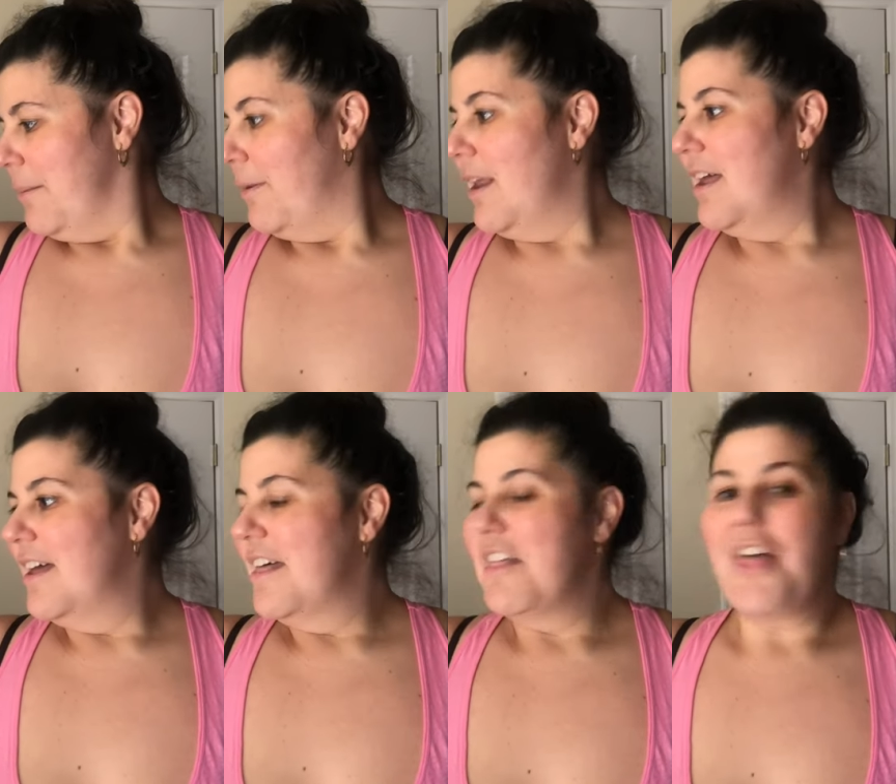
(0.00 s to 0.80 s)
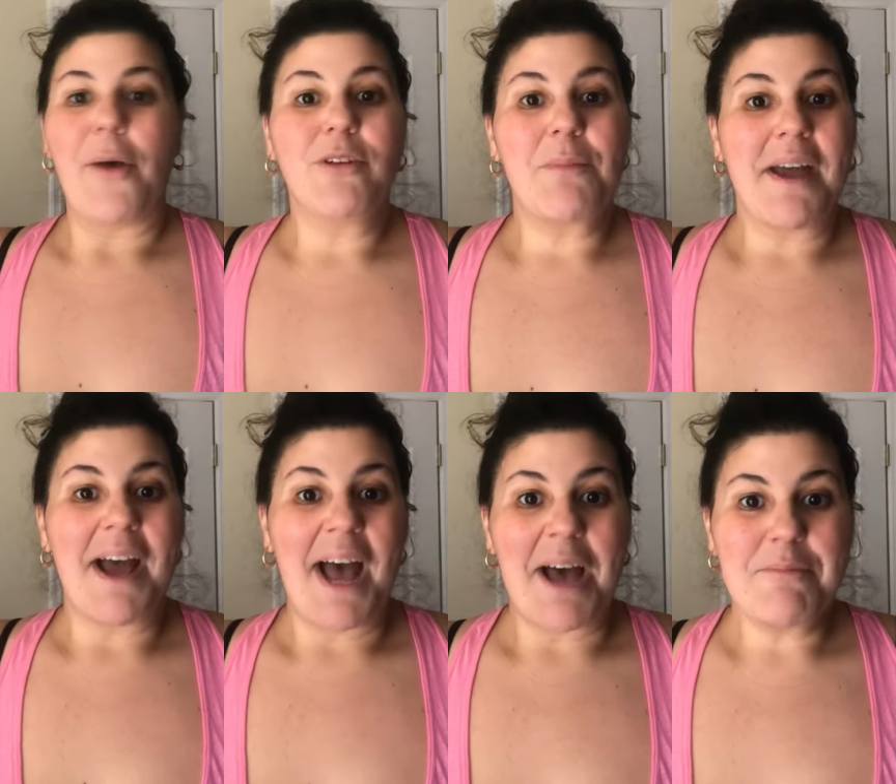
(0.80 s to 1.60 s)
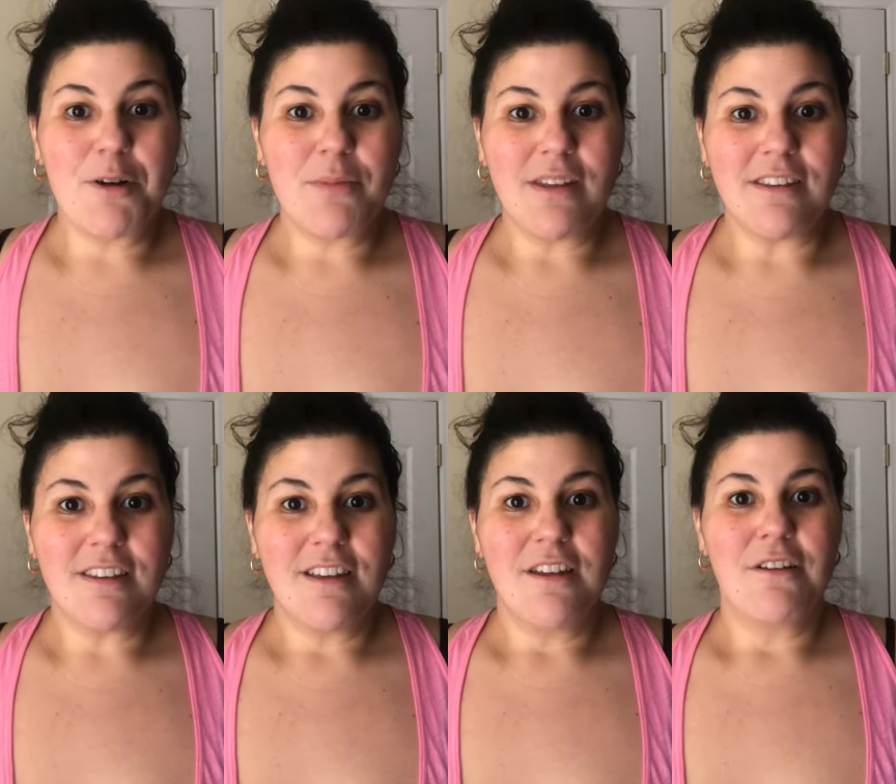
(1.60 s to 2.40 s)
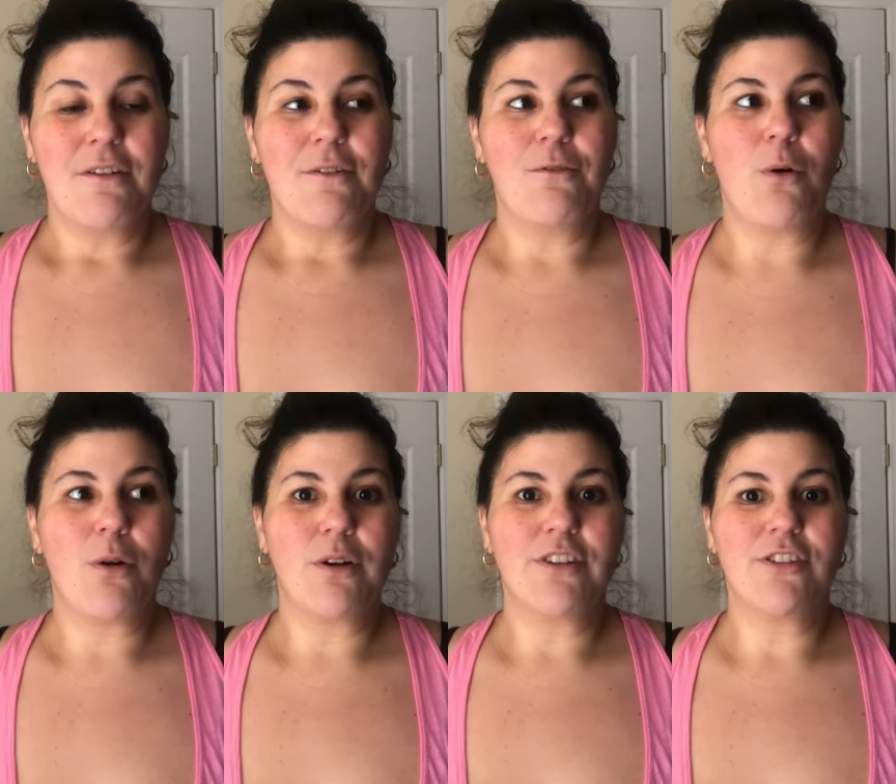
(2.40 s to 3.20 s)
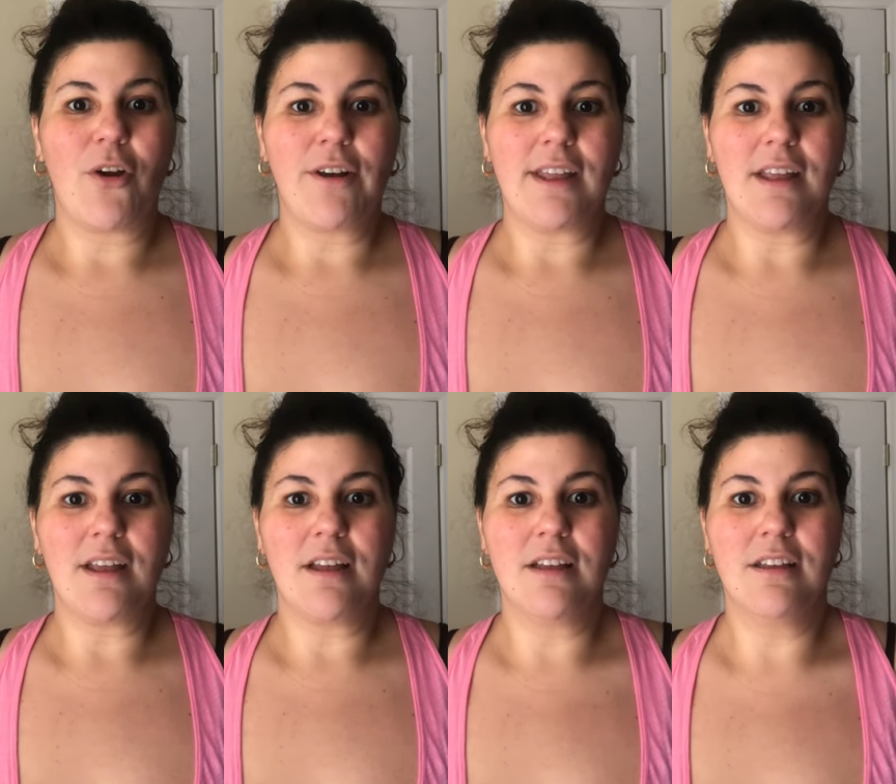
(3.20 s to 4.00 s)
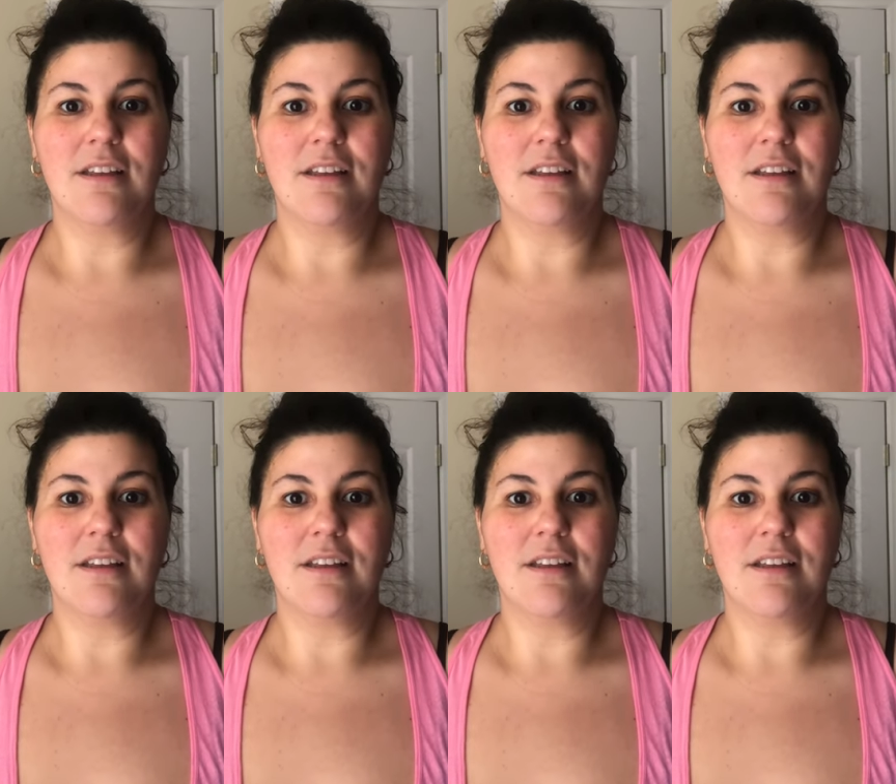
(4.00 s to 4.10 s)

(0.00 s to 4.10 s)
But that was my aha moment for starting